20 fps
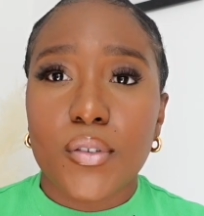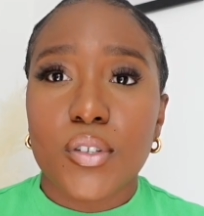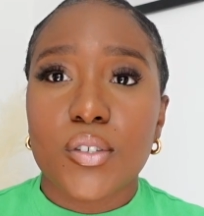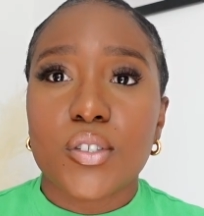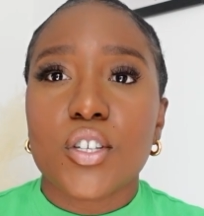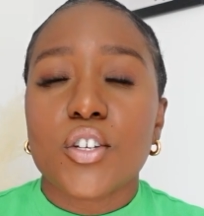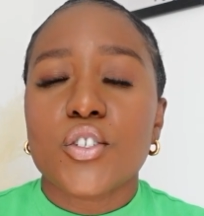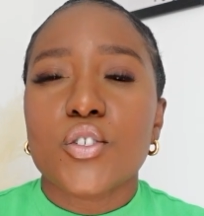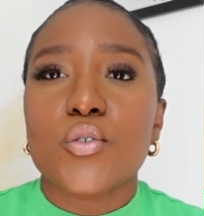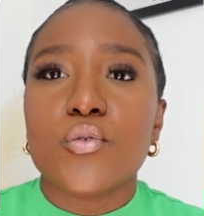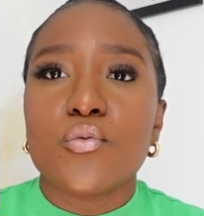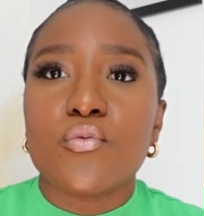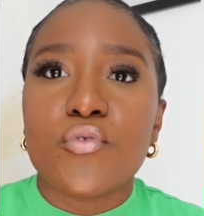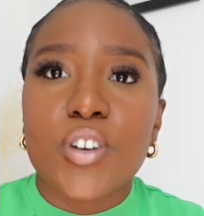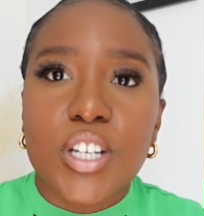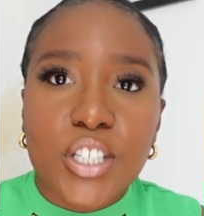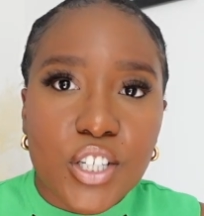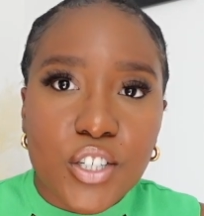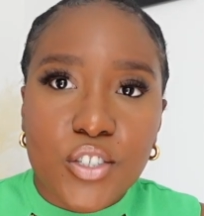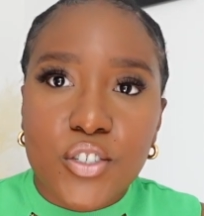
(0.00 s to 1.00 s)
It's such a
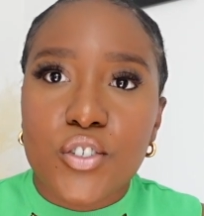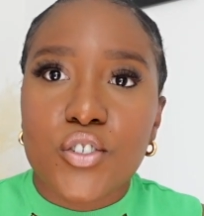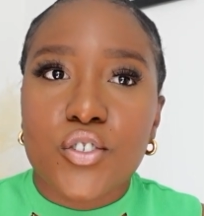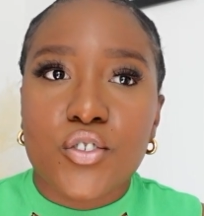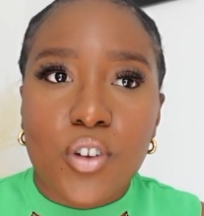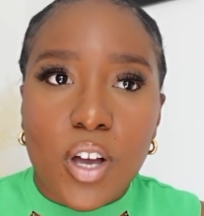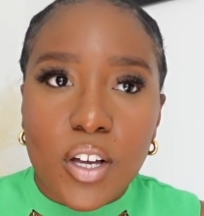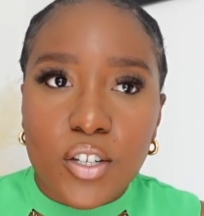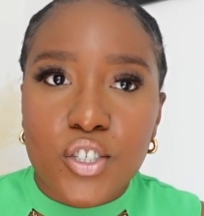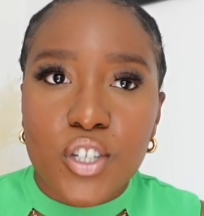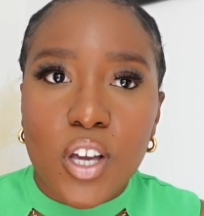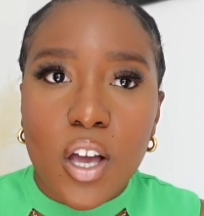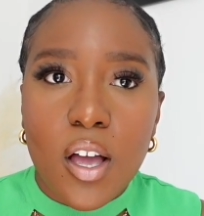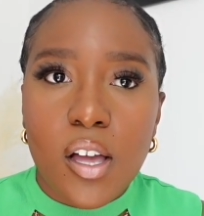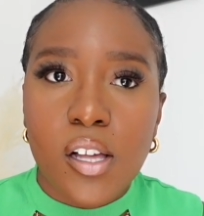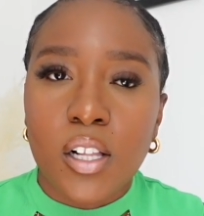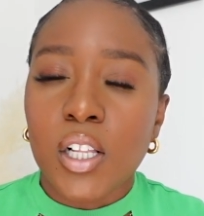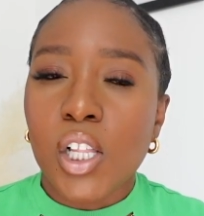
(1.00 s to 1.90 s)
rigid structure,